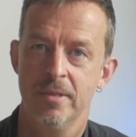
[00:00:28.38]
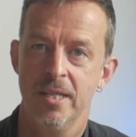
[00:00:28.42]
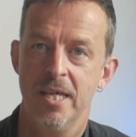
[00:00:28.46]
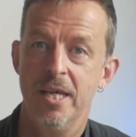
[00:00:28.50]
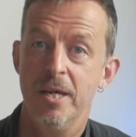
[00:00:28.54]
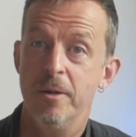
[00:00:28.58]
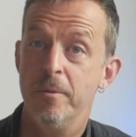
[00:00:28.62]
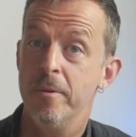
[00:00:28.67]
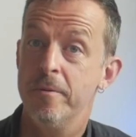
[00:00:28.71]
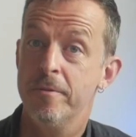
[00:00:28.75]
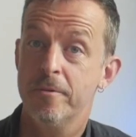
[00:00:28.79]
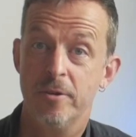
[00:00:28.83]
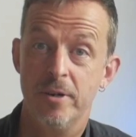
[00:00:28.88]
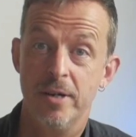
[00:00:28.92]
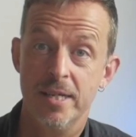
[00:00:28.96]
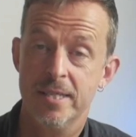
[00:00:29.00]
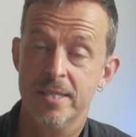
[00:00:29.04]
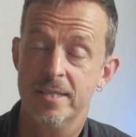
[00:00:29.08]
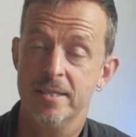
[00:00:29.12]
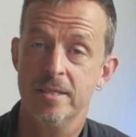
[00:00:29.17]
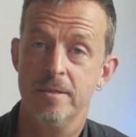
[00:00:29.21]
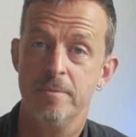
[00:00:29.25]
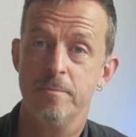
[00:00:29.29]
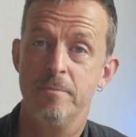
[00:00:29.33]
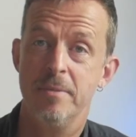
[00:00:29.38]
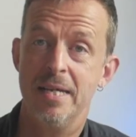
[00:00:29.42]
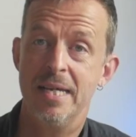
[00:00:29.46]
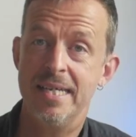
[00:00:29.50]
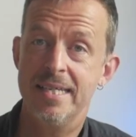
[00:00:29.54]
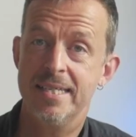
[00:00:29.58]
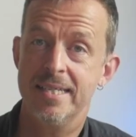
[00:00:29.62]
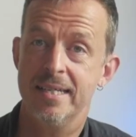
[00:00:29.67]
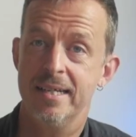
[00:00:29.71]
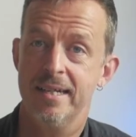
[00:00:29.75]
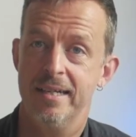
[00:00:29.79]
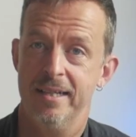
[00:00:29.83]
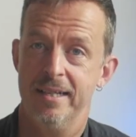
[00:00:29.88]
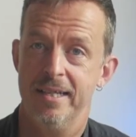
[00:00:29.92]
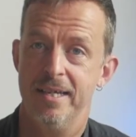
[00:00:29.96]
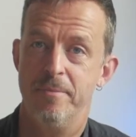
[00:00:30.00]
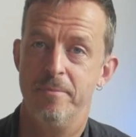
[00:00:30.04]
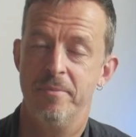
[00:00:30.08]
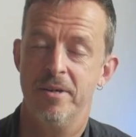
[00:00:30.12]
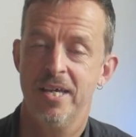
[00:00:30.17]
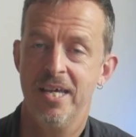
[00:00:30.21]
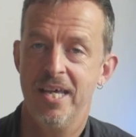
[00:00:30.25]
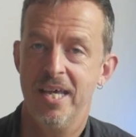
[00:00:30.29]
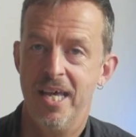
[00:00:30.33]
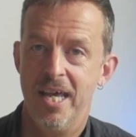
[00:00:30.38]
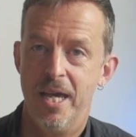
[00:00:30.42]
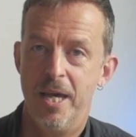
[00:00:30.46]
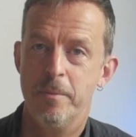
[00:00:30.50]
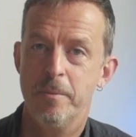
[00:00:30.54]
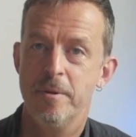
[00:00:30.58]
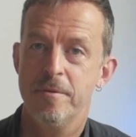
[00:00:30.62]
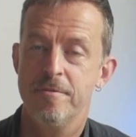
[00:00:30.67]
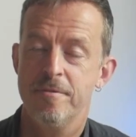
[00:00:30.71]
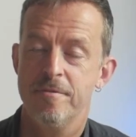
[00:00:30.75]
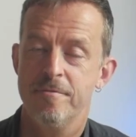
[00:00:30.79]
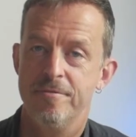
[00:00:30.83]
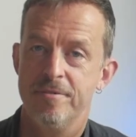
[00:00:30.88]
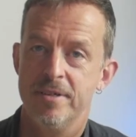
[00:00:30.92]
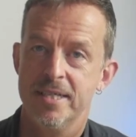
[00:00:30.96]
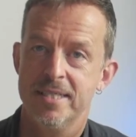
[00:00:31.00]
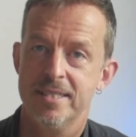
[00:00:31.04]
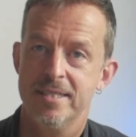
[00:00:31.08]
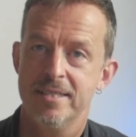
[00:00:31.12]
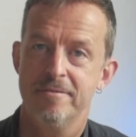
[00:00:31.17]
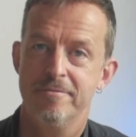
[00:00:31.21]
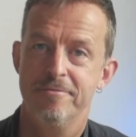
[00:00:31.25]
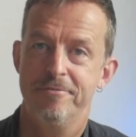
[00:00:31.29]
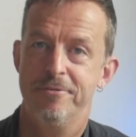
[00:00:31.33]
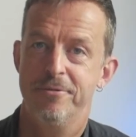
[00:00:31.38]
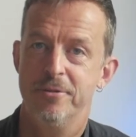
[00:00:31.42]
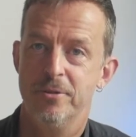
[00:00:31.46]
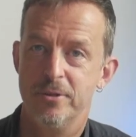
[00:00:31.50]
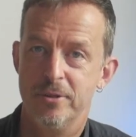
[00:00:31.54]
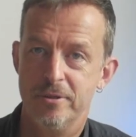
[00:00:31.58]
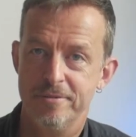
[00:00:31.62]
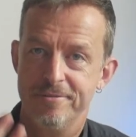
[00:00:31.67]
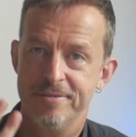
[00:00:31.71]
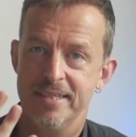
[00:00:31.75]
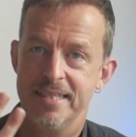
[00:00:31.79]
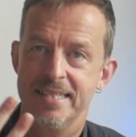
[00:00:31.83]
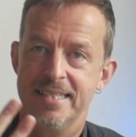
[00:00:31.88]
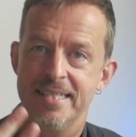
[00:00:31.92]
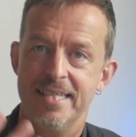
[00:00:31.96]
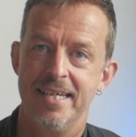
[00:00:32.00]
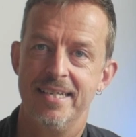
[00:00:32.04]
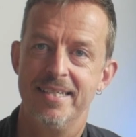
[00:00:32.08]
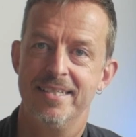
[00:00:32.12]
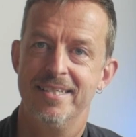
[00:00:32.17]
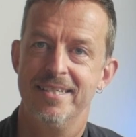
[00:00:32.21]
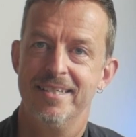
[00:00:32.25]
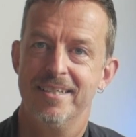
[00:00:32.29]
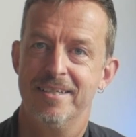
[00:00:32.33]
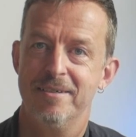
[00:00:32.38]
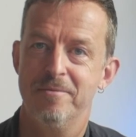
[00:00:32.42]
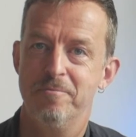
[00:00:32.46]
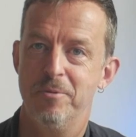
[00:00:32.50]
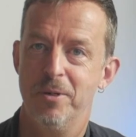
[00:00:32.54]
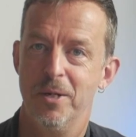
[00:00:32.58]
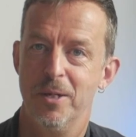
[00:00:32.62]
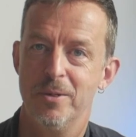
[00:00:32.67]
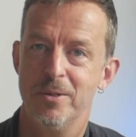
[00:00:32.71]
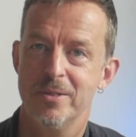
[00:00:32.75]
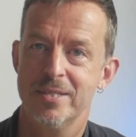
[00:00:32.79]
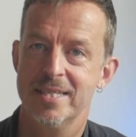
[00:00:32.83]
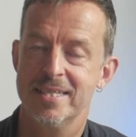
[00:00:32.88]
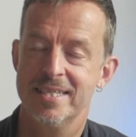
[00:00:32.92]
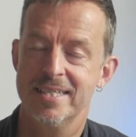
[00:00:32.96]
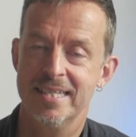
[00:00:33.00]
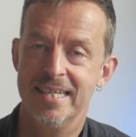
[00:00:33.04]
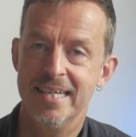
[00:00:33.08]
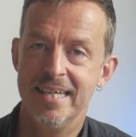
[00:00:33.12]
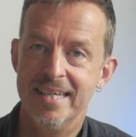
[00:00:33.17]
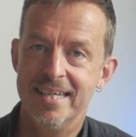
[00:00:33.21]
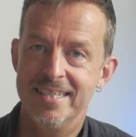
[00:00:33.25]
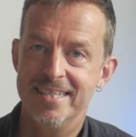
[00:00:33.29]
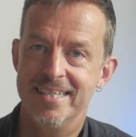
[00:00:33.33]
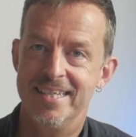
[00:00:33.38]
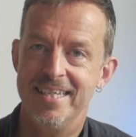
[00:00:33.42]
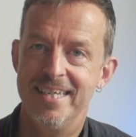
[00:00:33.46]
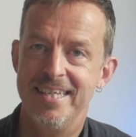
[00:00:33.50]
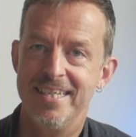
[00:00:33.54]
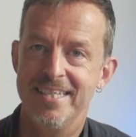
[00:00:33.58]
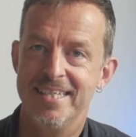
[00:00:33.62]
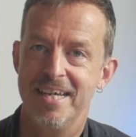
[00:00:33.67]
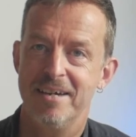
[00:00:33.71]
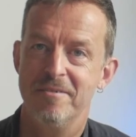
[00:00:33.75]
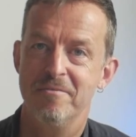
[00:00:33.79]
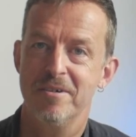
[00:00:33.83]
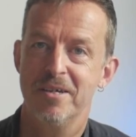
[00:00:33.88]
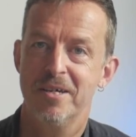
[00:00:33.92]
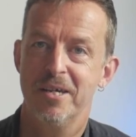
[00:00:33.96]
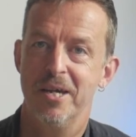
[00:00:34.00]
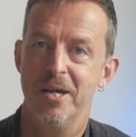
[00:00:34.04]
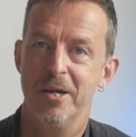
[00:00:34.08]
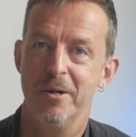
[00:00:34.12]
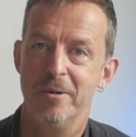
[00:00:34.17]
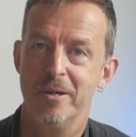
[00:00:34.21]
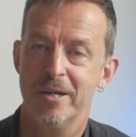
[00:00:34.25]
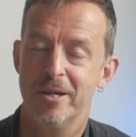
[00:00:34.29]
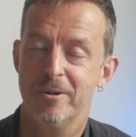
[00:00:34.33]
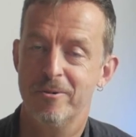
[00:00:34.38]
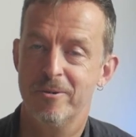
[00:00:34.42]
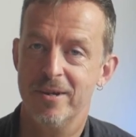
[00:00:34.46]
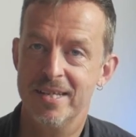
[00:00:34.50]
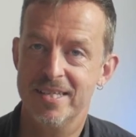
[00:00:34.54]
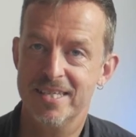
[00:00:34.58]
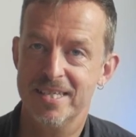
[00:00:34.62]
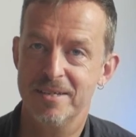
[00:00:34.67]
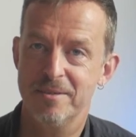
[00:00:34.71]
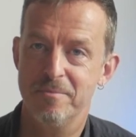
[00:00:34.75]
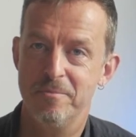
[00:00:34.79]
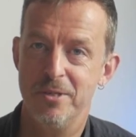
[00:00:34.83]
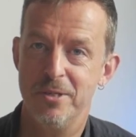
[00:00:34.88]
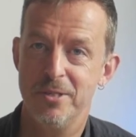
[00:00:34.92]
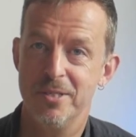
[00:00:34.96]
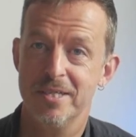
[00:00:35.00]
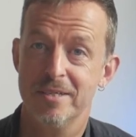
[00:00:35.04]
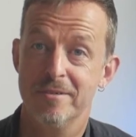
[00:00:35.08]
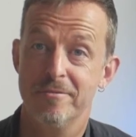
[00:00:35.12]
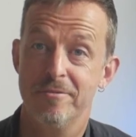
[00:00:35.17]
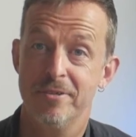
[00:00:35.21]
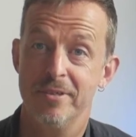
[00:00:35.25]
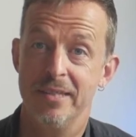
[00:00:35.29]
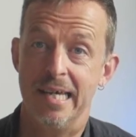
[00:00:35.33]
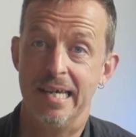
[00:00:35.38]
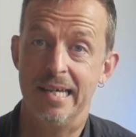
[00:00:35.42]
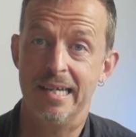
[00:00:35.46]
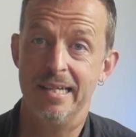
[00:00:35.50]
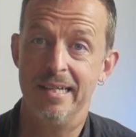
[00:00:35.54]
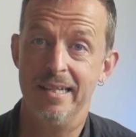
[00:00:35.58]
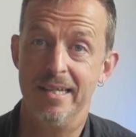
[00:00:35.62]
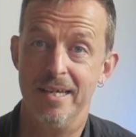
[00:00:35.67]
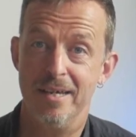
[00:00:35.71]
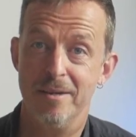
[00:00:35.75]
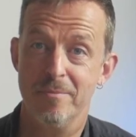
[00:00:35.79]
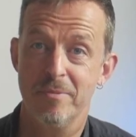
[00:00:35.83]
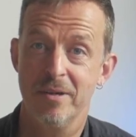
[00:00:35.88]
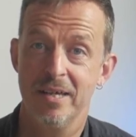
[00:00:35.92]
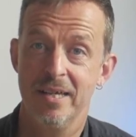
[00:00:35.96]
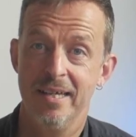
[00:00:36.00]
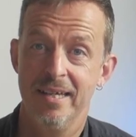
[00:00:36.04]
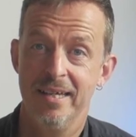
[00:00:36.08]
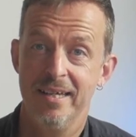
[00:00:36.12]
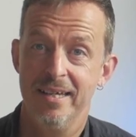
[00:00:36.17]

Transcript: We've created an amazing clip and we've invited four fantastic composers to each have a go at creating music for that clip.